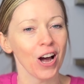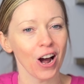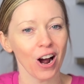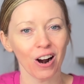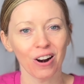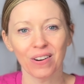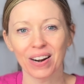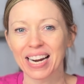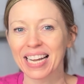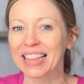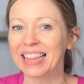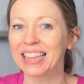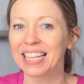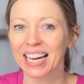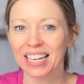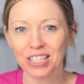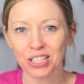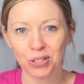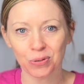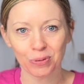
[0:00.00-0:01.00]
All right,
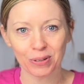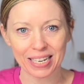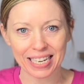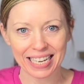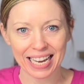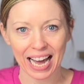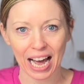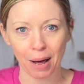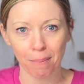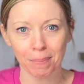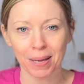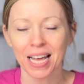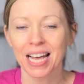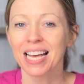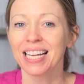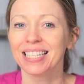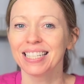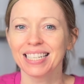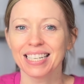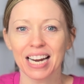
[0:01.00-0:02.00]
let's recap.
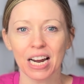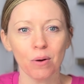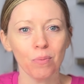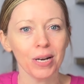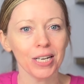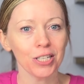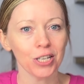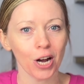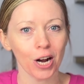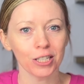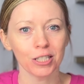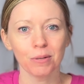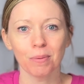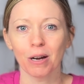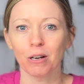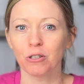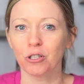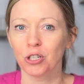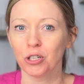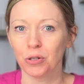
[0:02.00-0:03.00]
Today, we talked
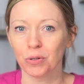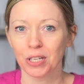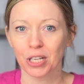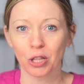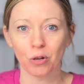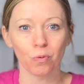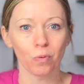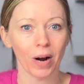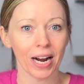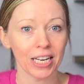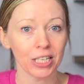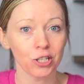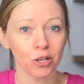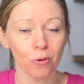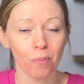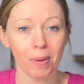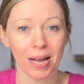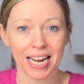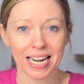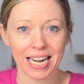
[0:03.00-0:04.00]
about choosing the right
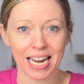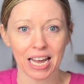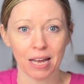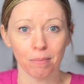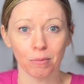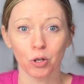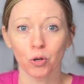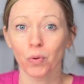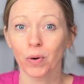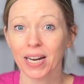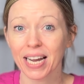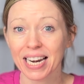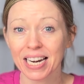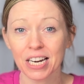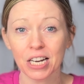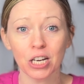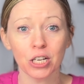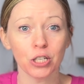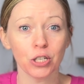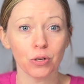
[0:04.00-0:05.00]
domain name,
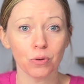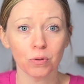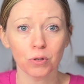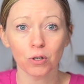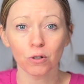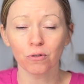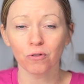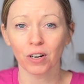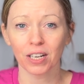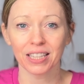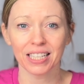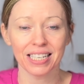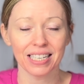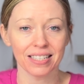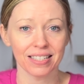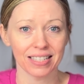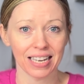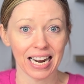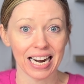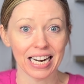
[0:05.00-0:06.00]
creating a user friendly
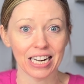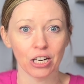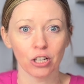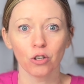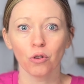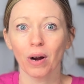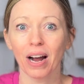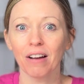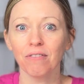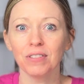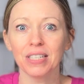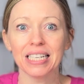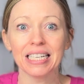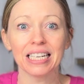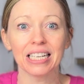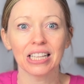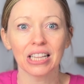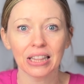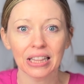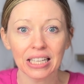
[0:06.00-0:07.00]
design, crafting
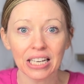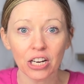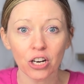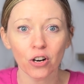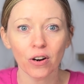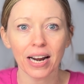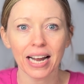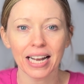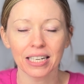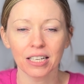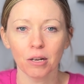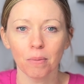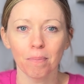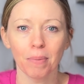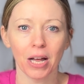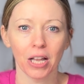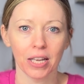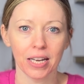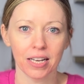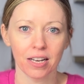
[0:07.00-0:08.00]
clear and
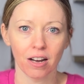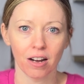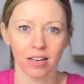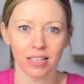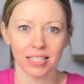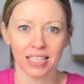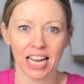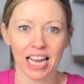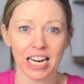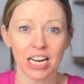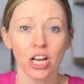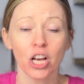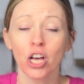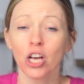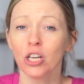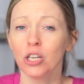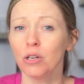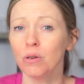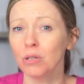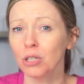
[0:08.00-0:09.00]
compelling content,
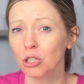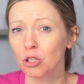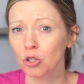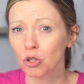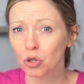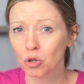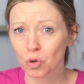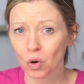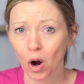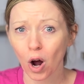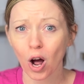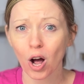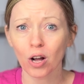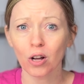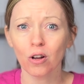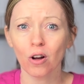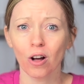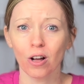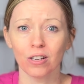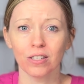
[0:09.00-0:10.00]
using strong
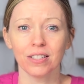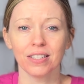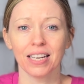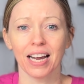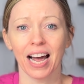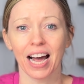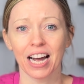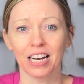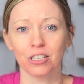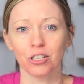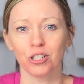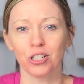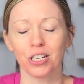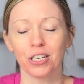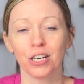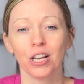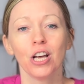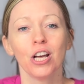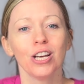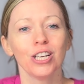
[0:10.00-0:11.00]
calls to
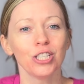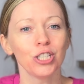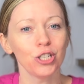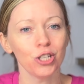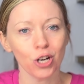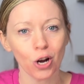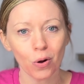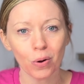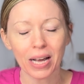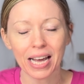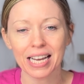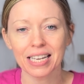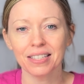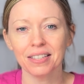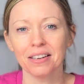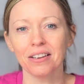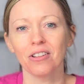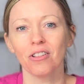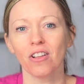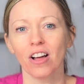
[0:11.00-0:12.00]
action,
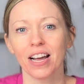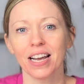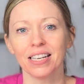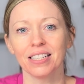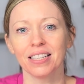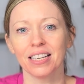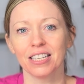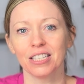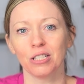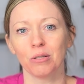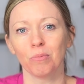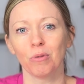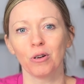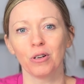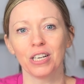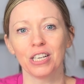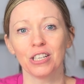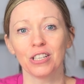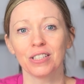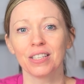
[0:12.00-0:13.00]
showcasing client
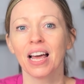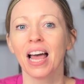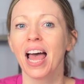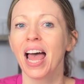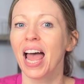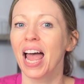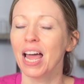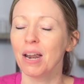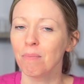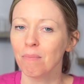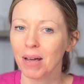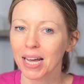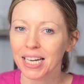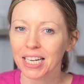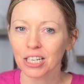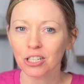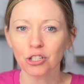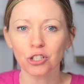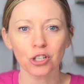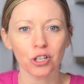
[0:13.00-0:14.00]
testimonials, and
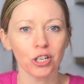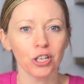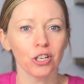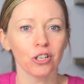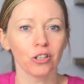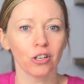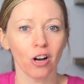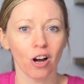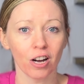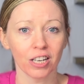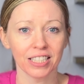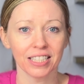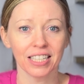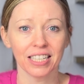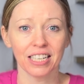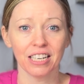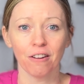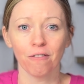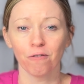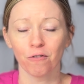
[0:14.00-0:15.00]
making sure your
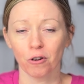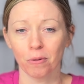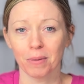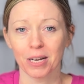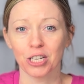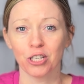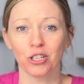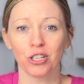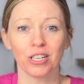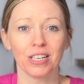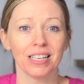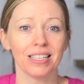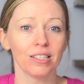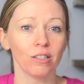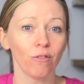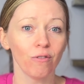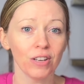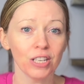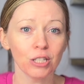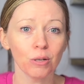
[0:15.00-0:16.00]
content information is
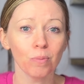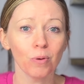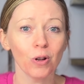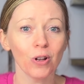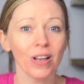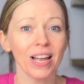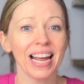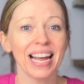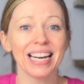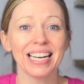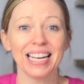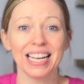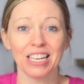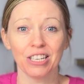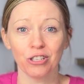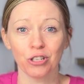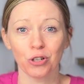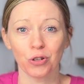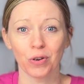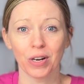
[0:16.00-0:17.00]
visible and
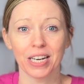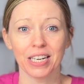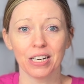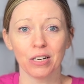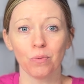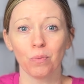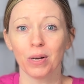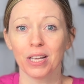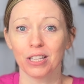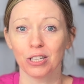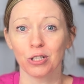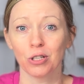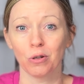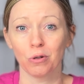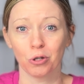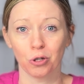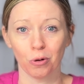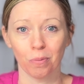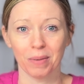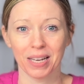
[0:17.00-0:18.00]
integrated with
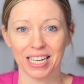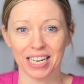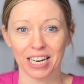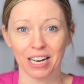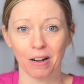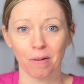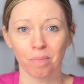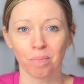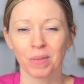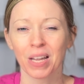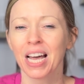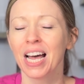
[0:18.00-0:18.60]
social media.